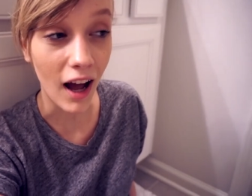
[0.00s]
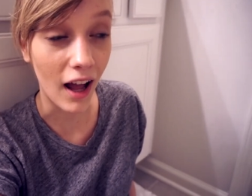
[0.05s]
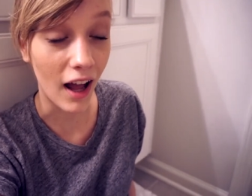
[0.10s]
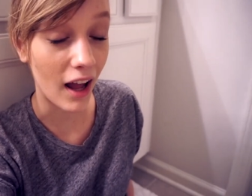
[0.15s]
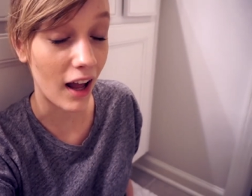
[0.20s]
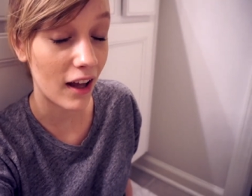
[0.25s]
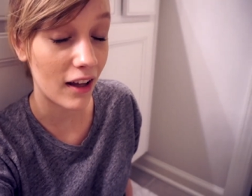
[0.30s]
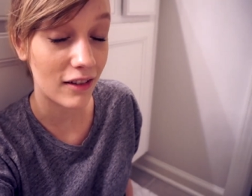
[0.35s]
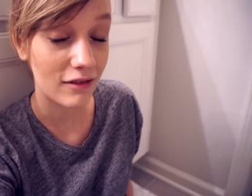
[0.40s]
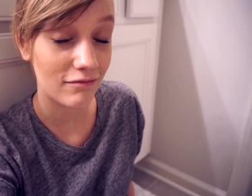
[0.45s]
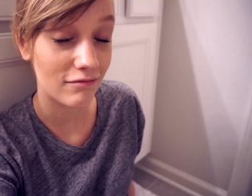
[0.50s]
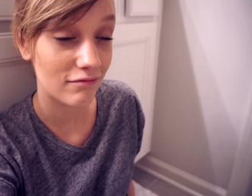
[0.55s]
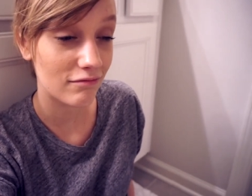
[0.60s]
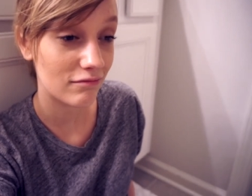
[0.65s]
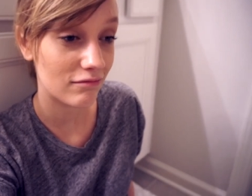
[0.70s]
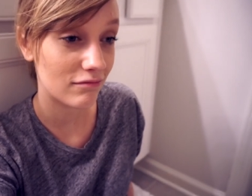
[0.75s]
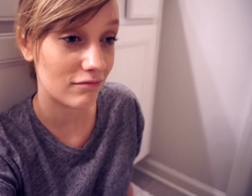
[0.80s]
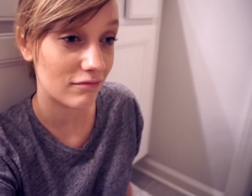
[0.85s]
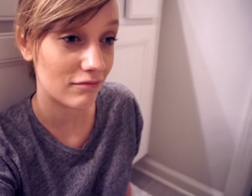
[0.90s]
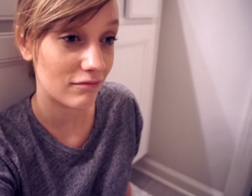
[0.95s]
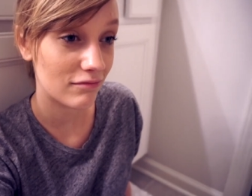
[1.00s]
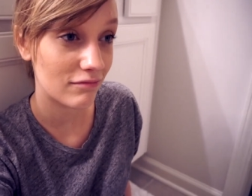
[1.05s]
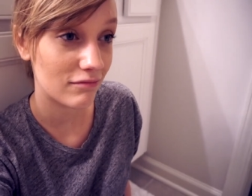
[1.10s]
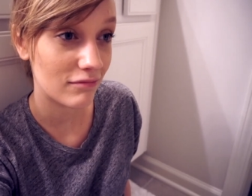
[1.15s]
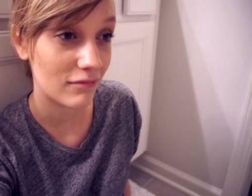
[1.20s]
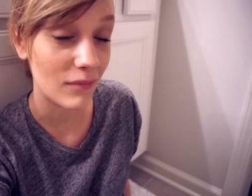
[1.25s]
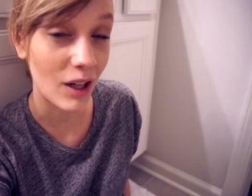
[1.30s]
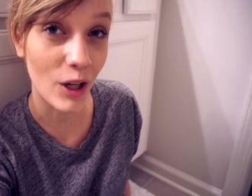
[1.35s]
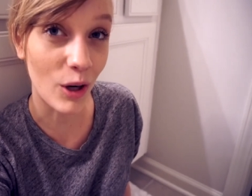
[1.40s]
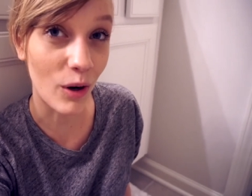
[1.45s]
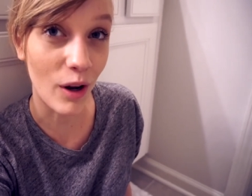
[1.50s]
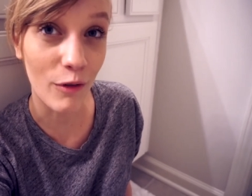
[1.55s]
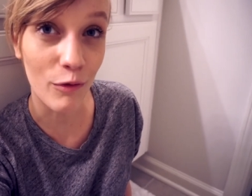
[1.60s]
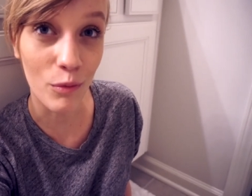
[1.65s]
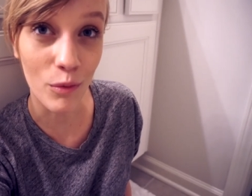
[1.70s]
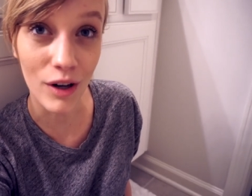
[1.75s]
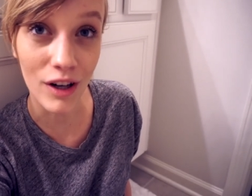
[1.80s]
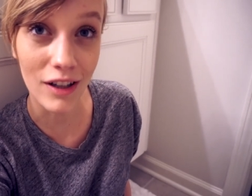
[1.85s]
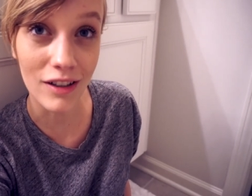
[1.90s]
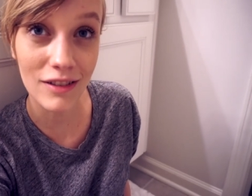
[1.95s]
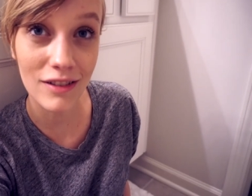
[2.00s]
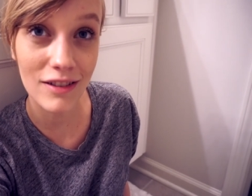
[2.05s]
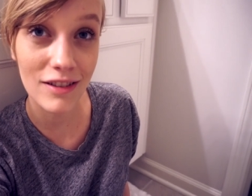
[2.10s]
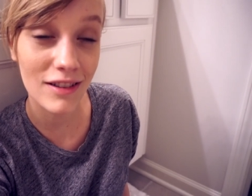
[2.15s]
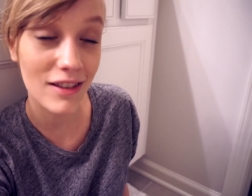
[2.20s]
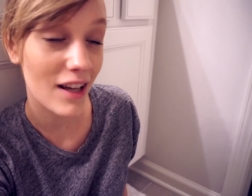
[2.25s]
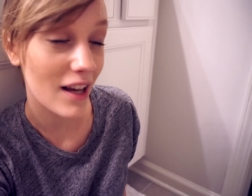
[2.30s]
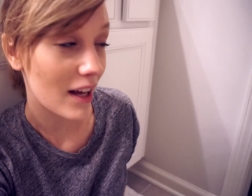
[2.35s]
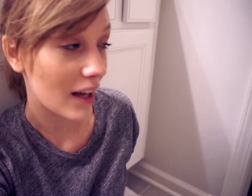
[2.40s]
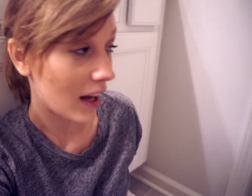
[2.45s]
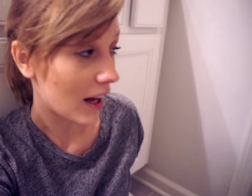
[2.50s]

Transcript: I, I don't have words.